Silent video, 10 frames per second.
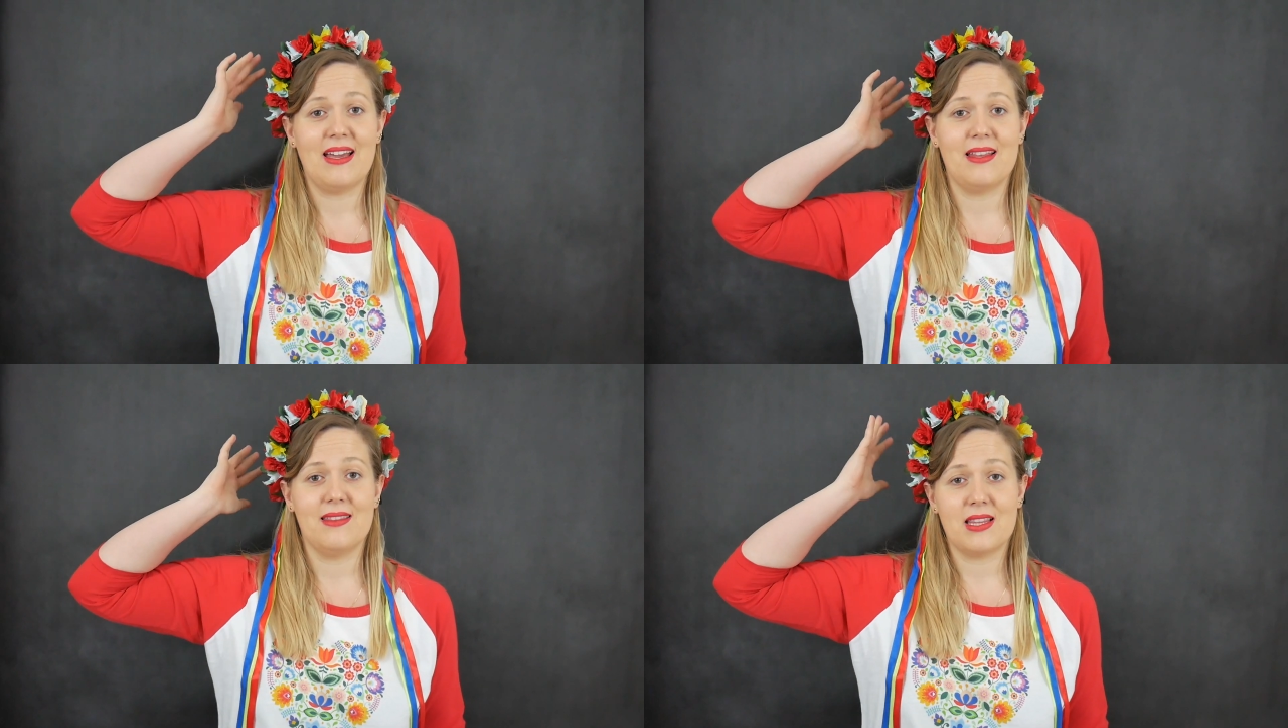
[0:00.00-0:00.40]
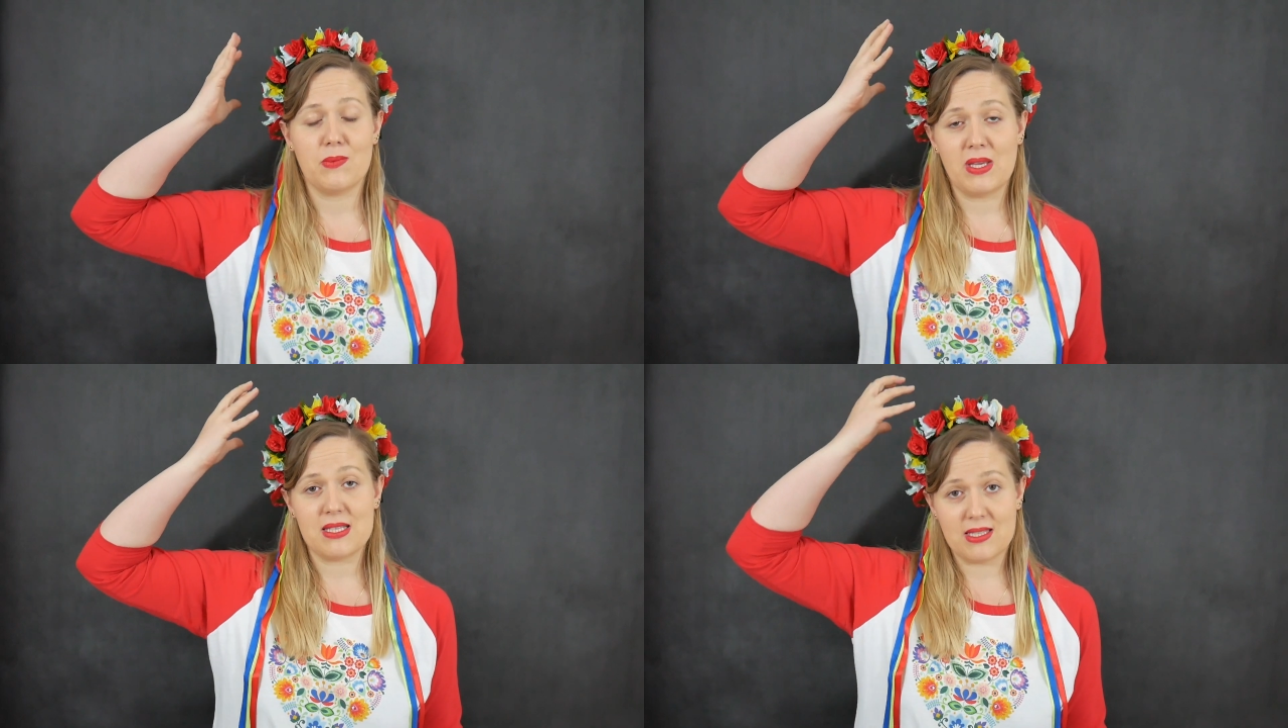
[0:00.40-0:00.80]
and that
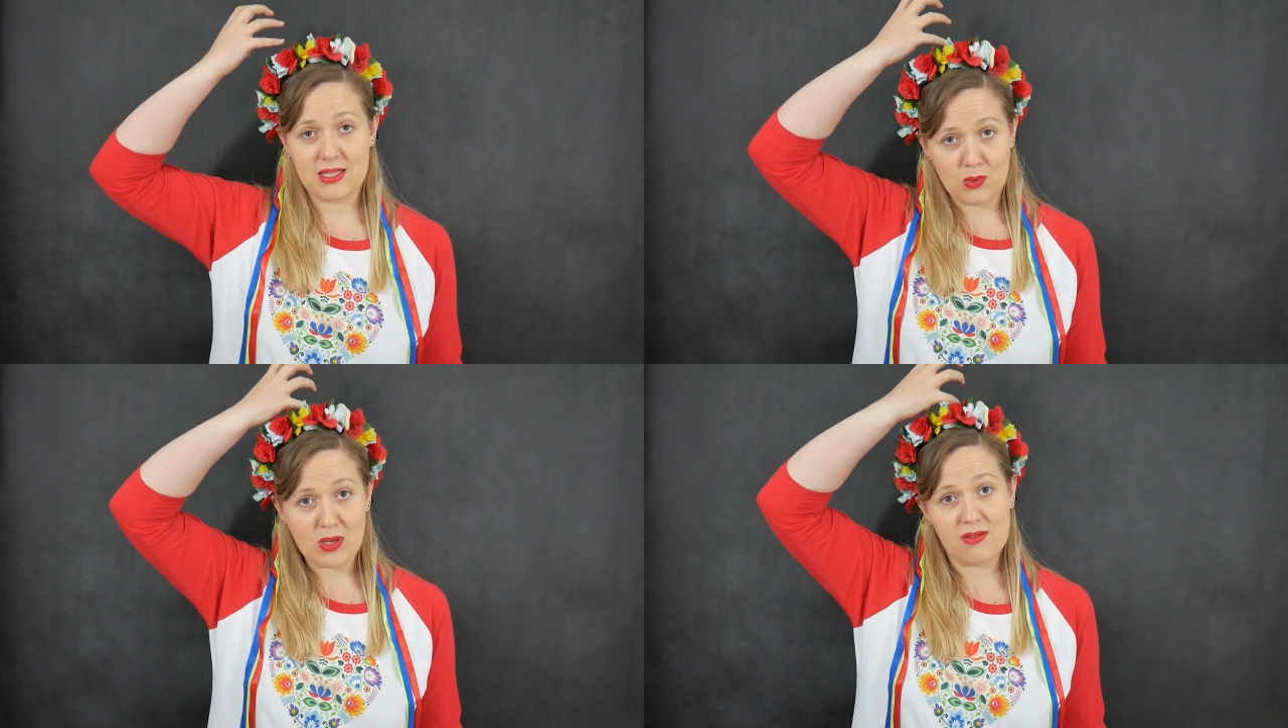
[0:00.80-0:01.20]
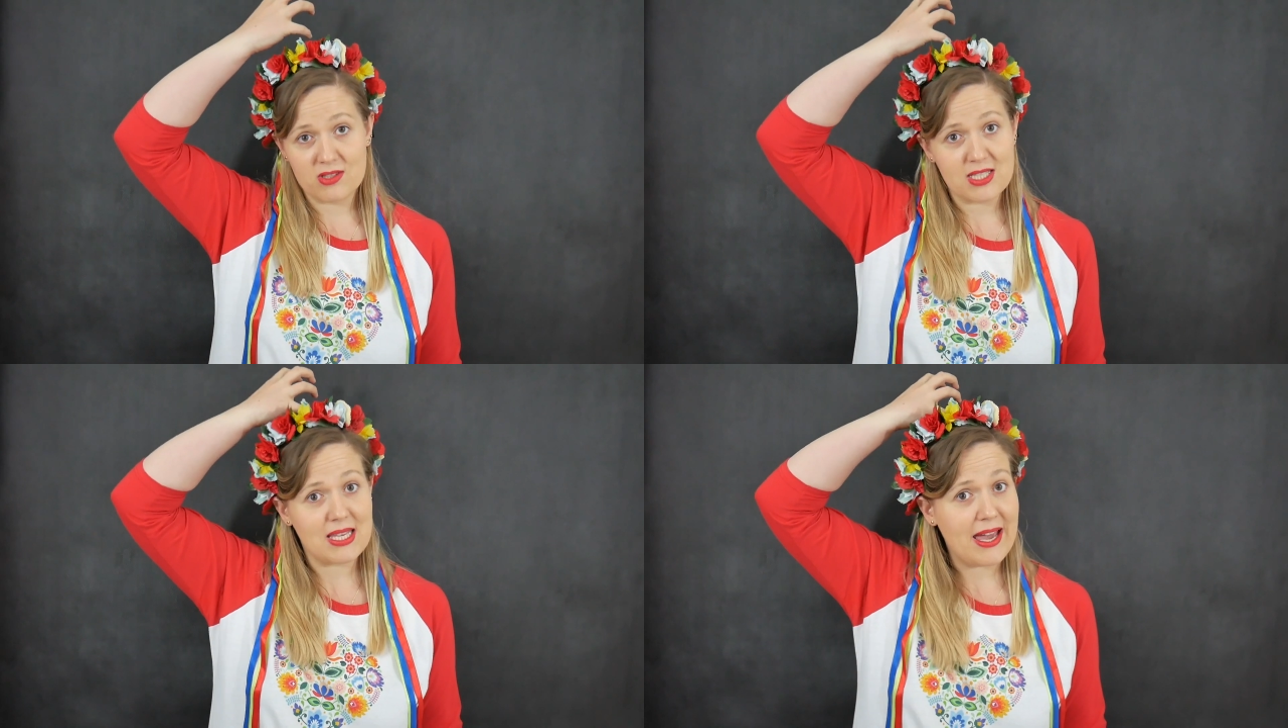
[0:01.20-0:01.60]
means that you have
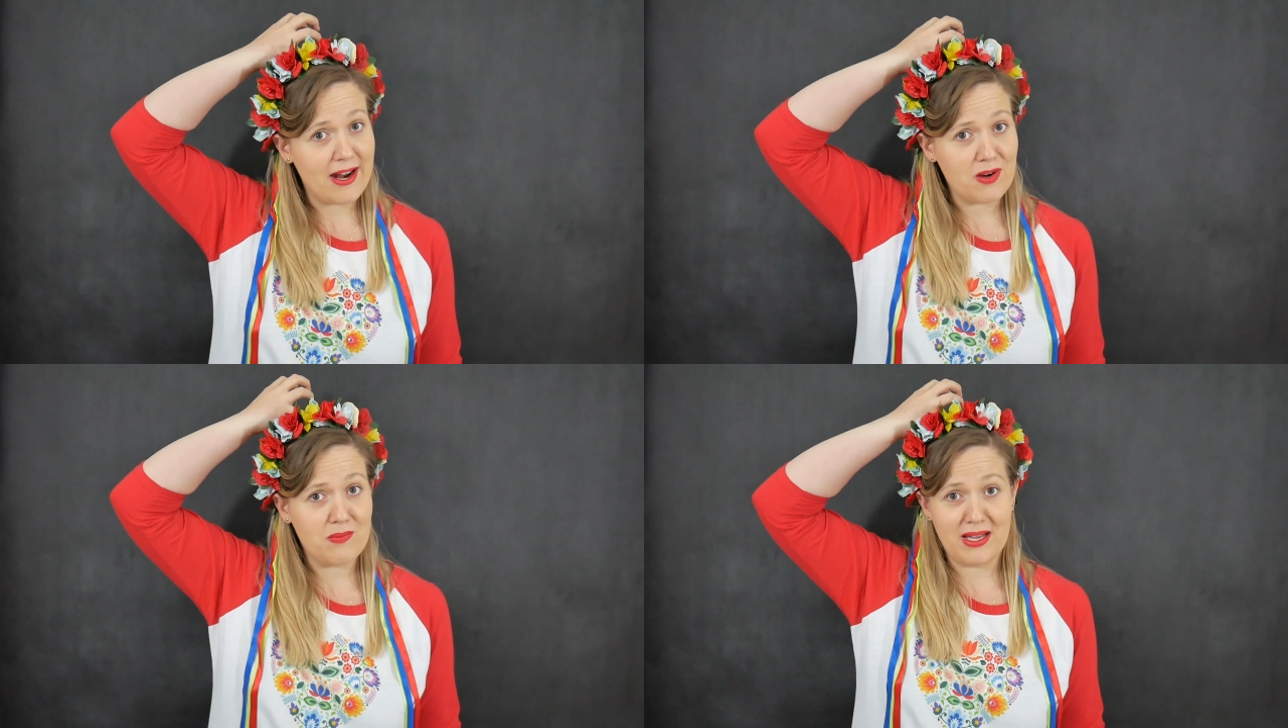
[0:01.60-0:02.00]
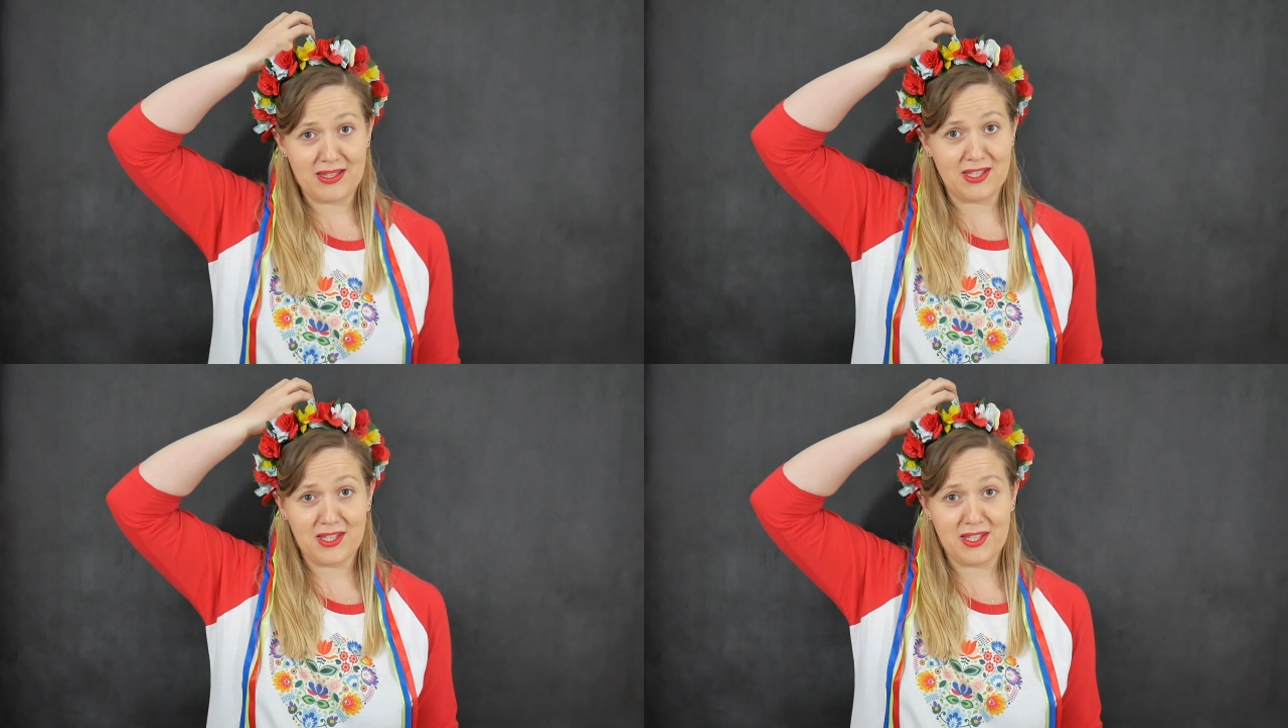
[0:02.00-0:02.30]
just hair bun in